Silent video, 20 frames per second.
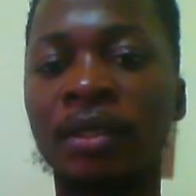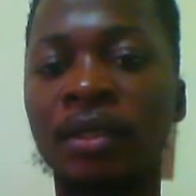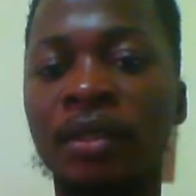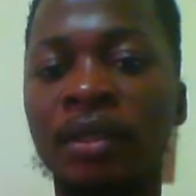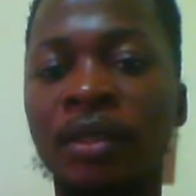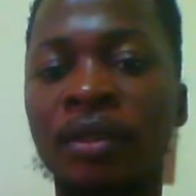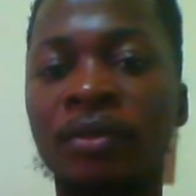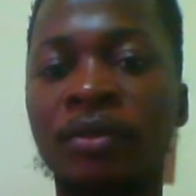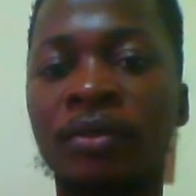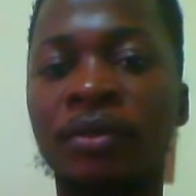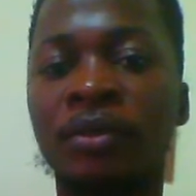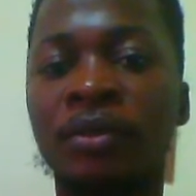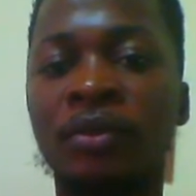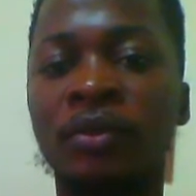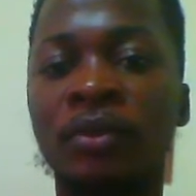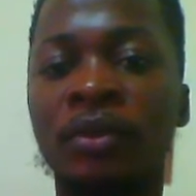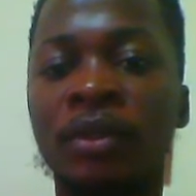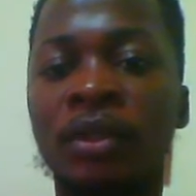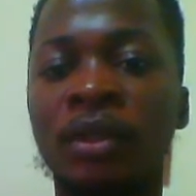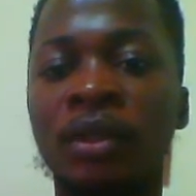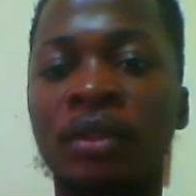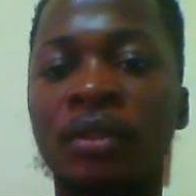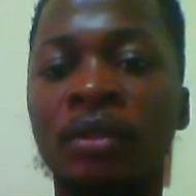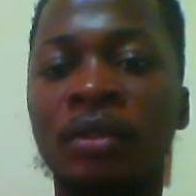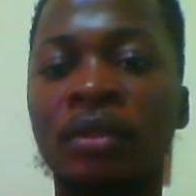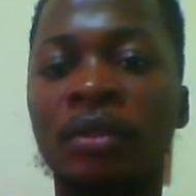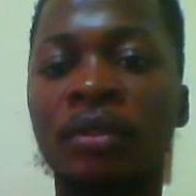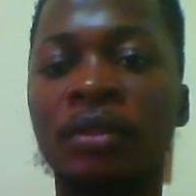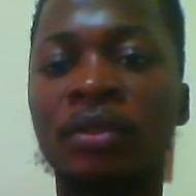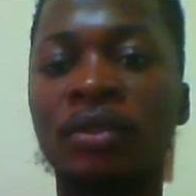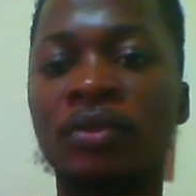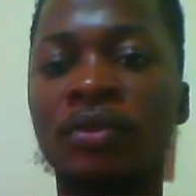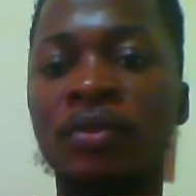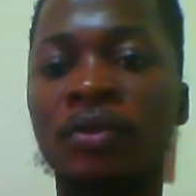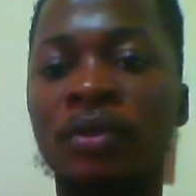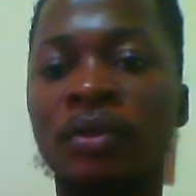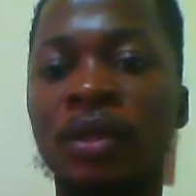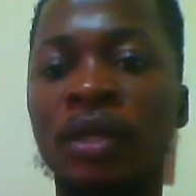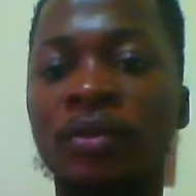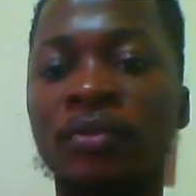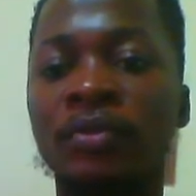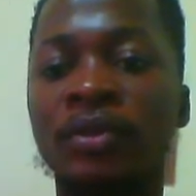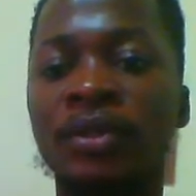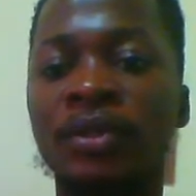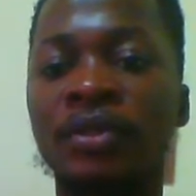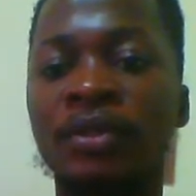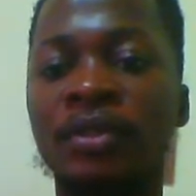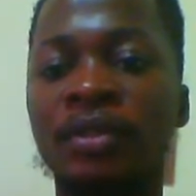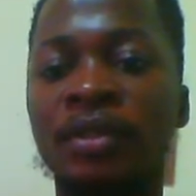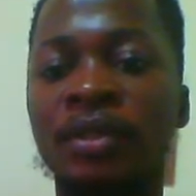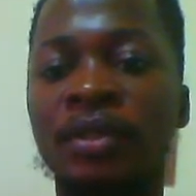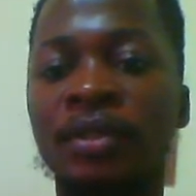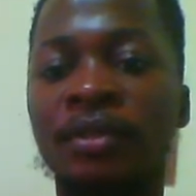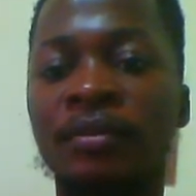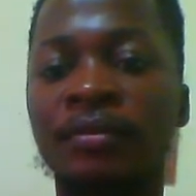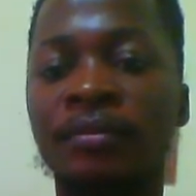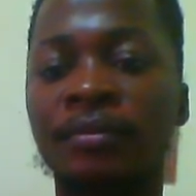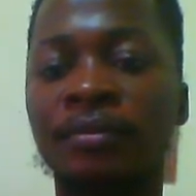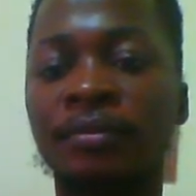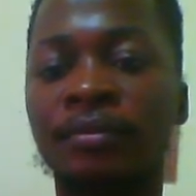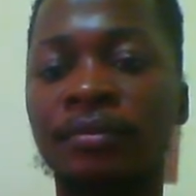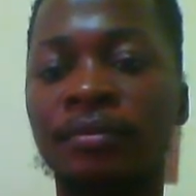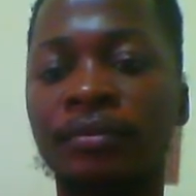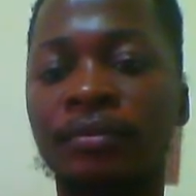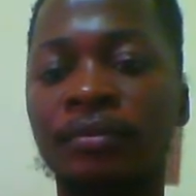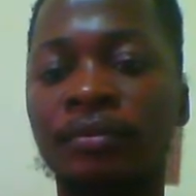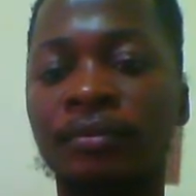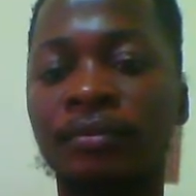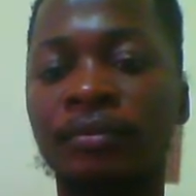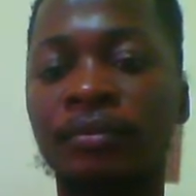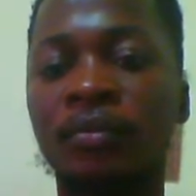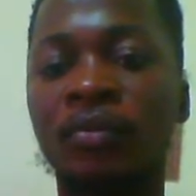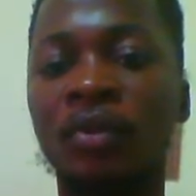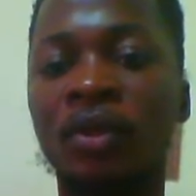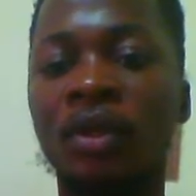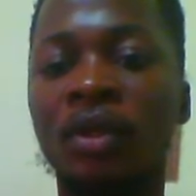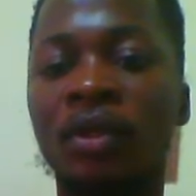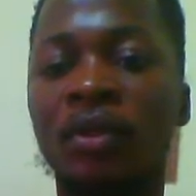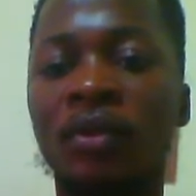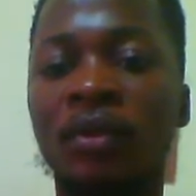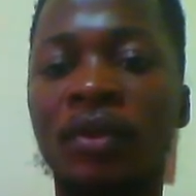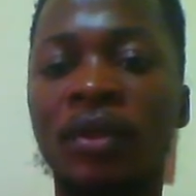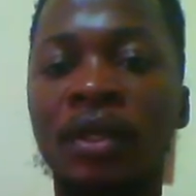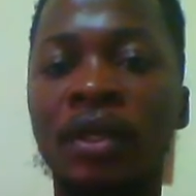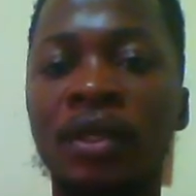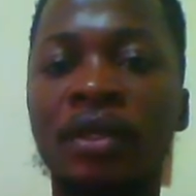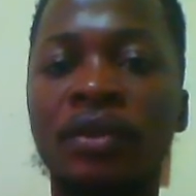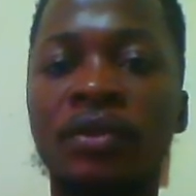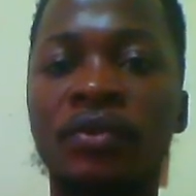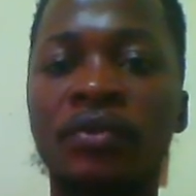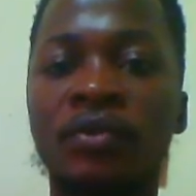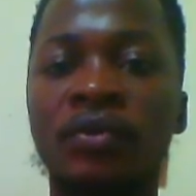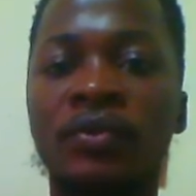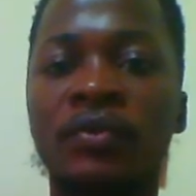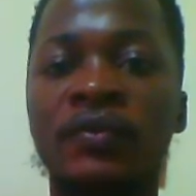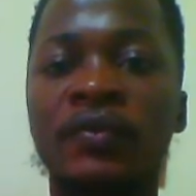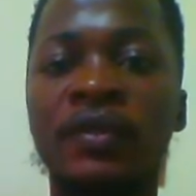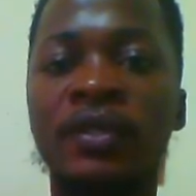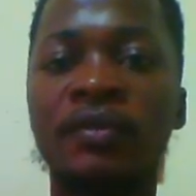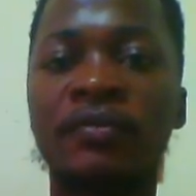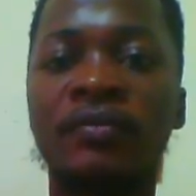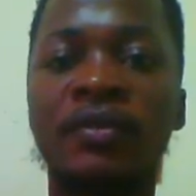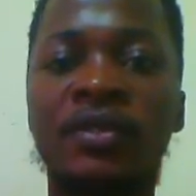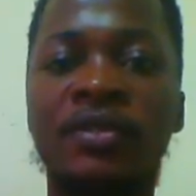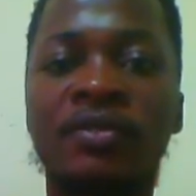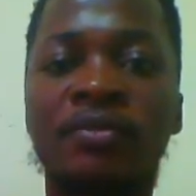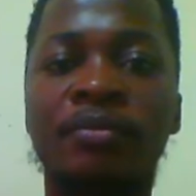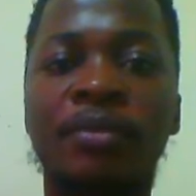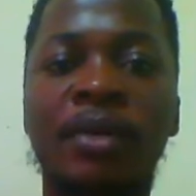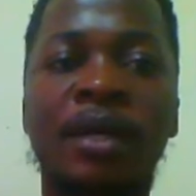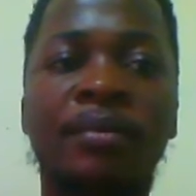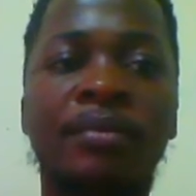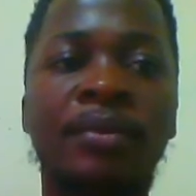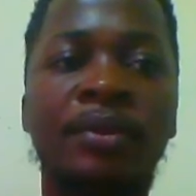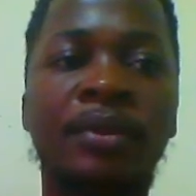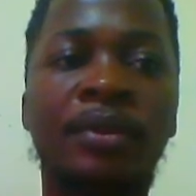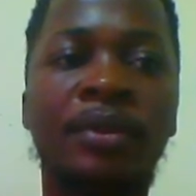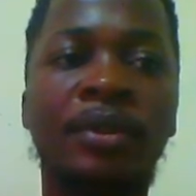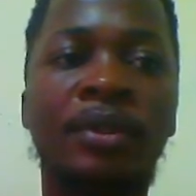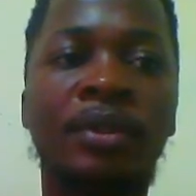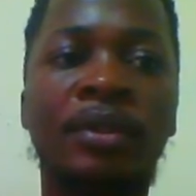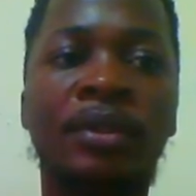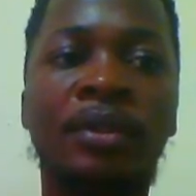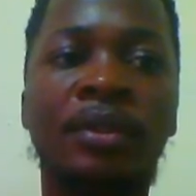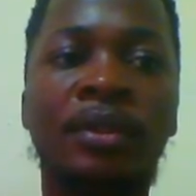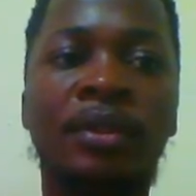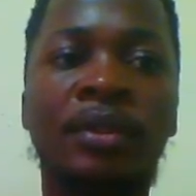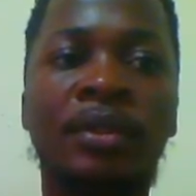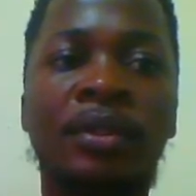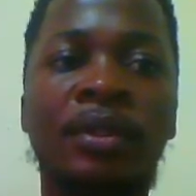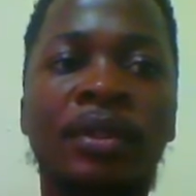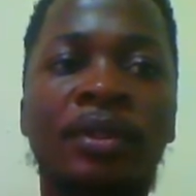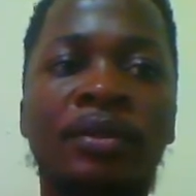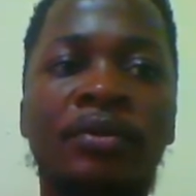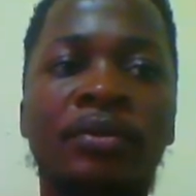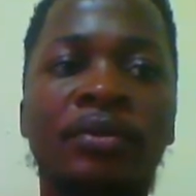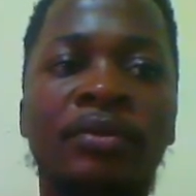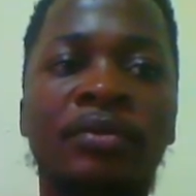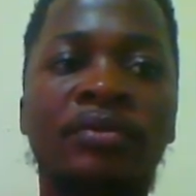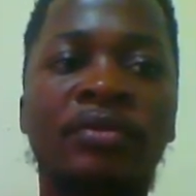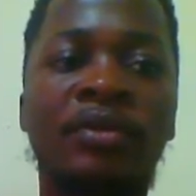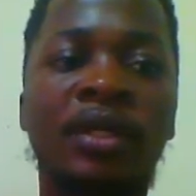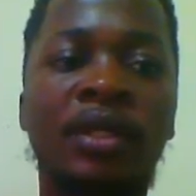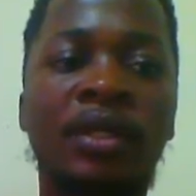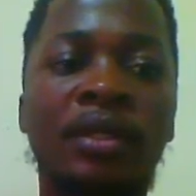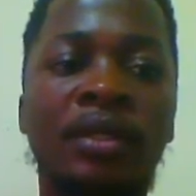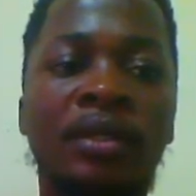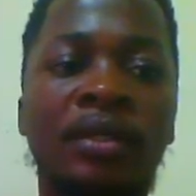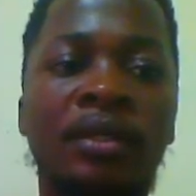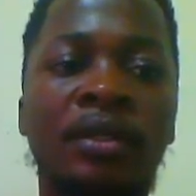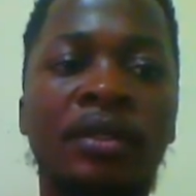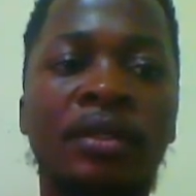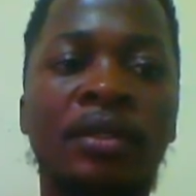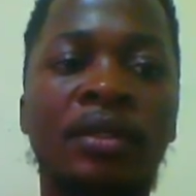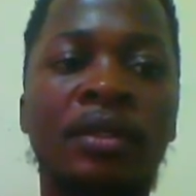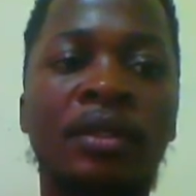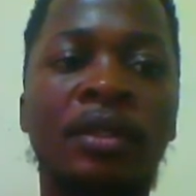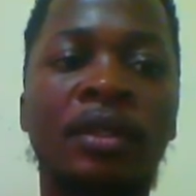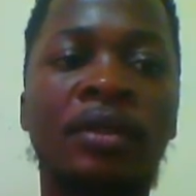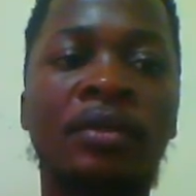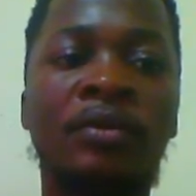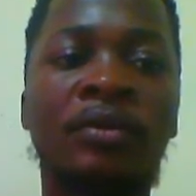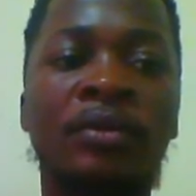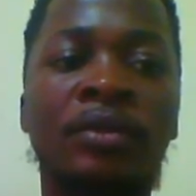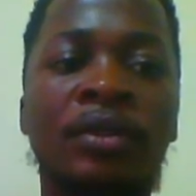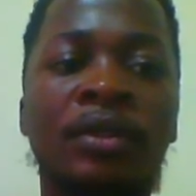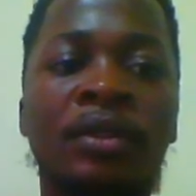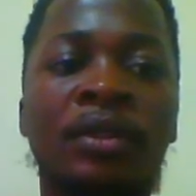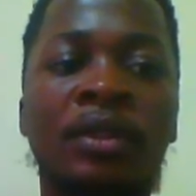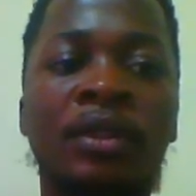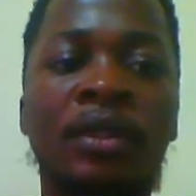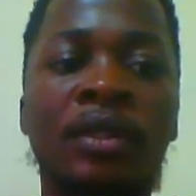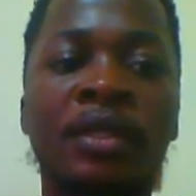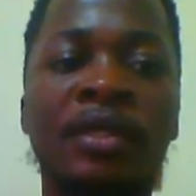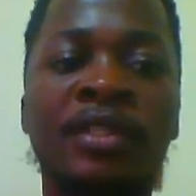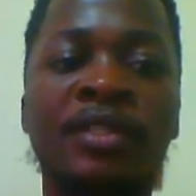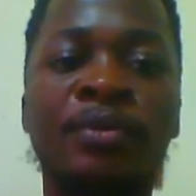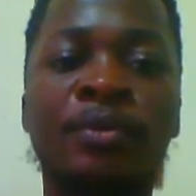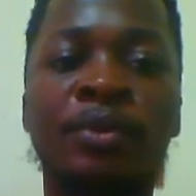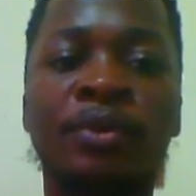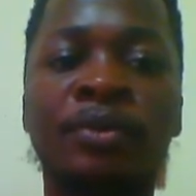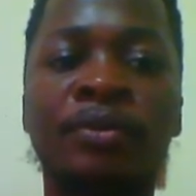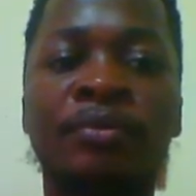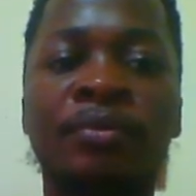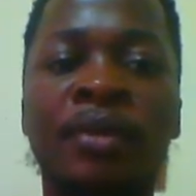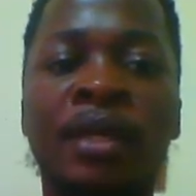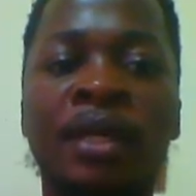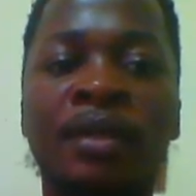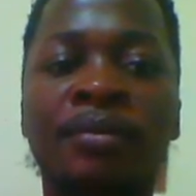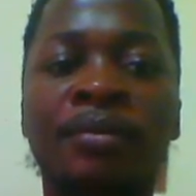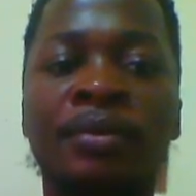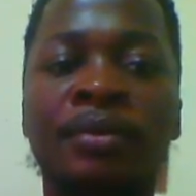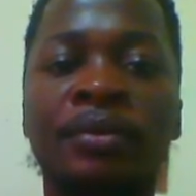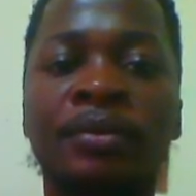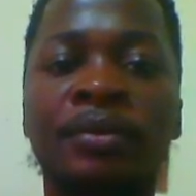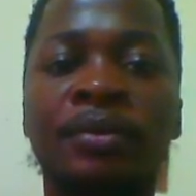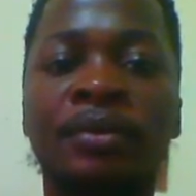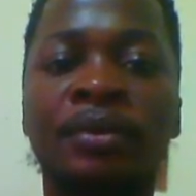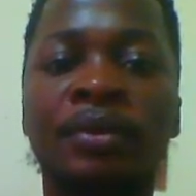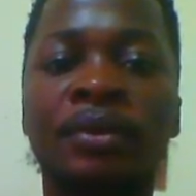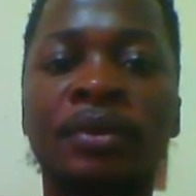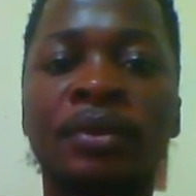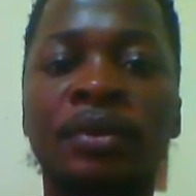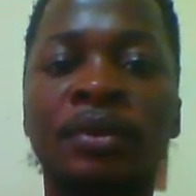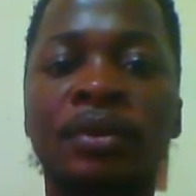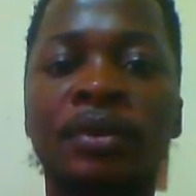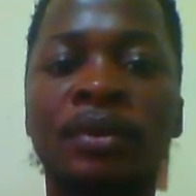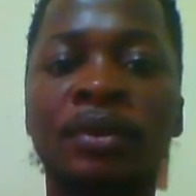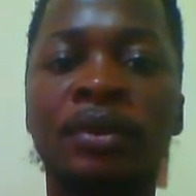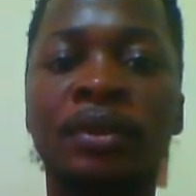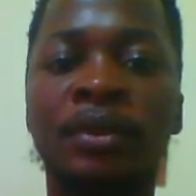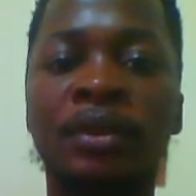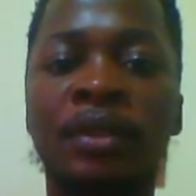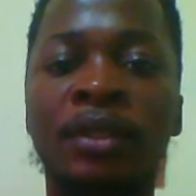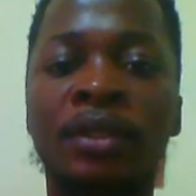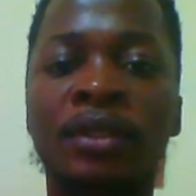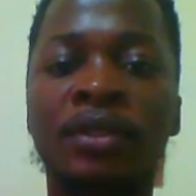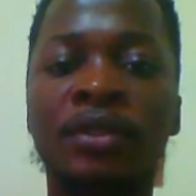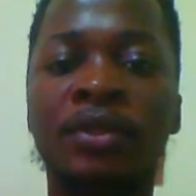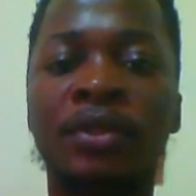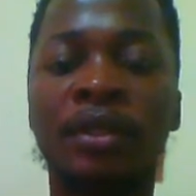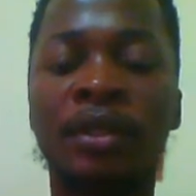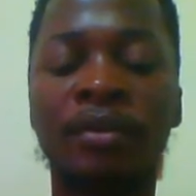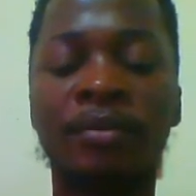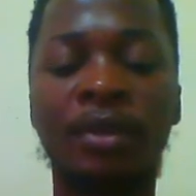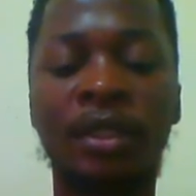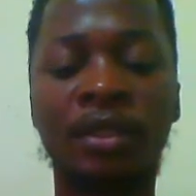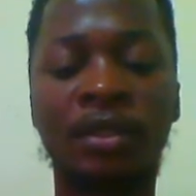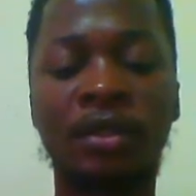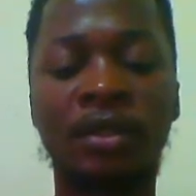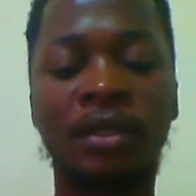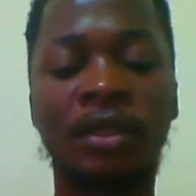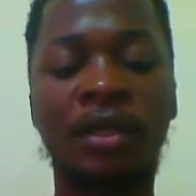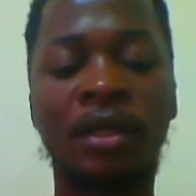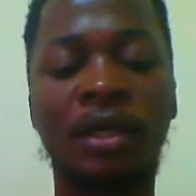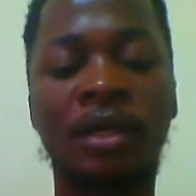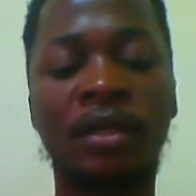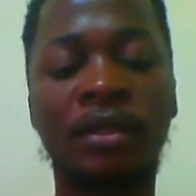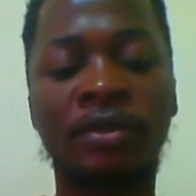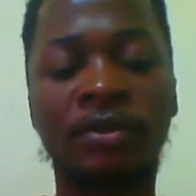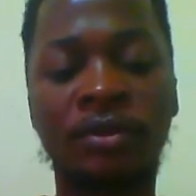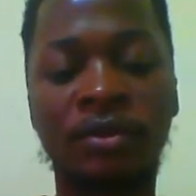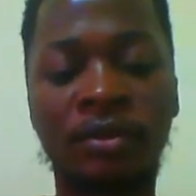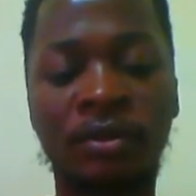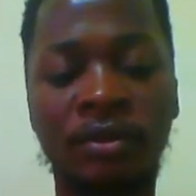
click on OK. So now this is it. Okay, so to save this map, we click on file, click on export map, and then they name it as